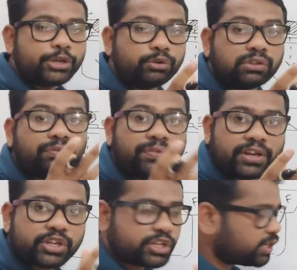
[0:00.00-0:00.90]
Due to the
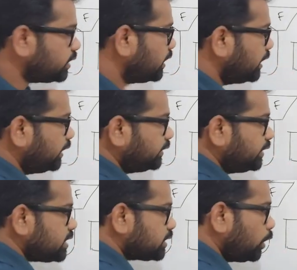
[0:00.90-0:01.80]
friction,
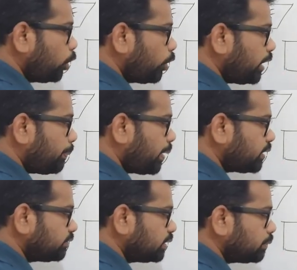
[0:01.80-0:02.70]
this lower
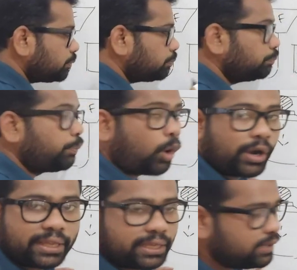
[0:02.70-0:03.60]
part of the
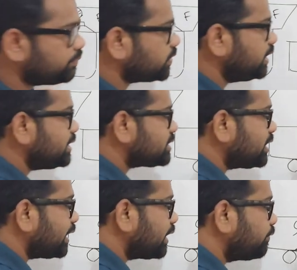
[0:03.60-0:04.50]
body is
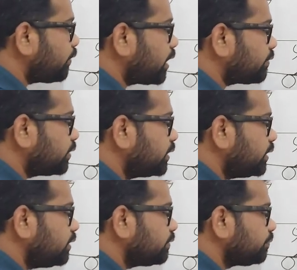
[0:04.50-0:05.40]
taken
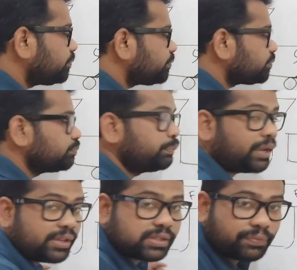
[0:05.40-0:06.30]
forward
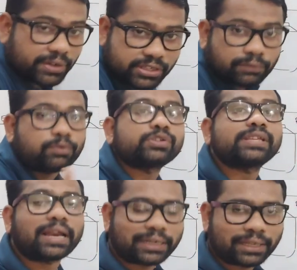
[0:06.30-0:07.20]
because a frictional force
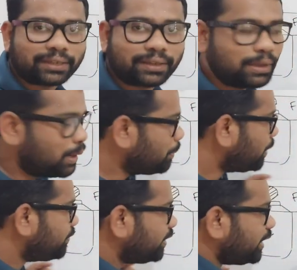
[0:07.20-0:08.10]
is acting.
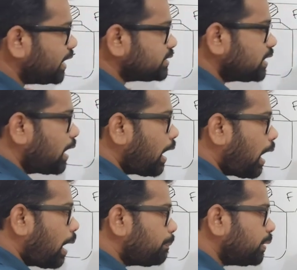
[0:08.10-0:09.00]
But whereas
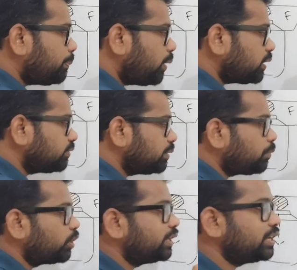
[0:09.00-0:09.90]
upper part of the
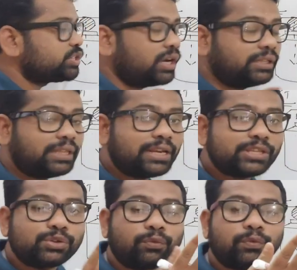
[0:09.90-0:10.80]
body, dear children, there
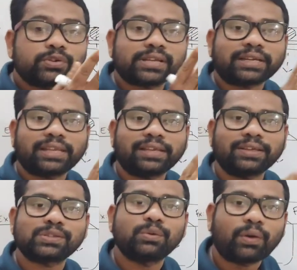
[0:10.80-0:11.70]
is no force
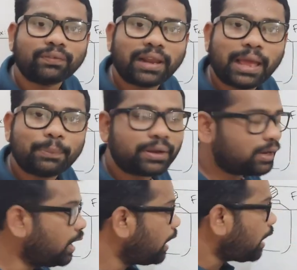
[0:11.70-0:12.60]
acting. So what will happen?